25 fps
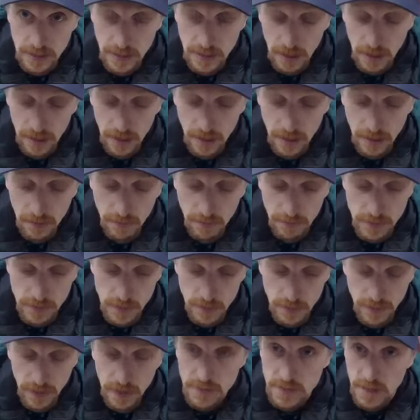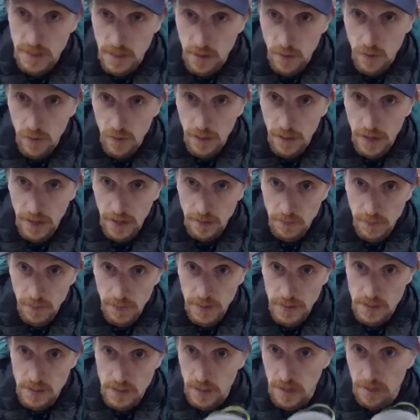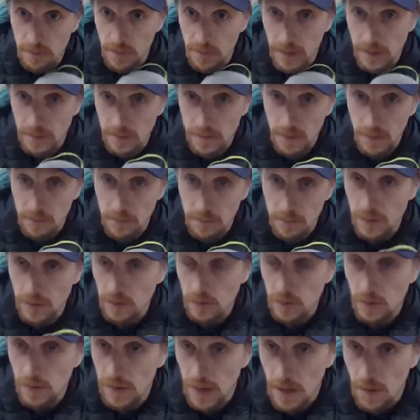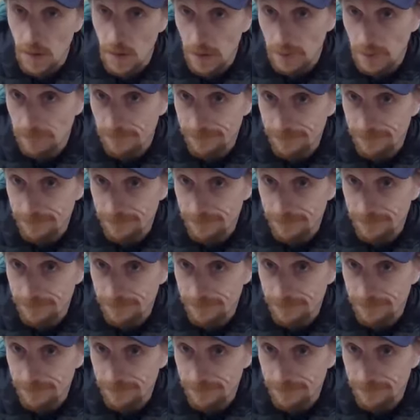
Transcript: Um, so if I was like going on an expedition, I might I might do it that way.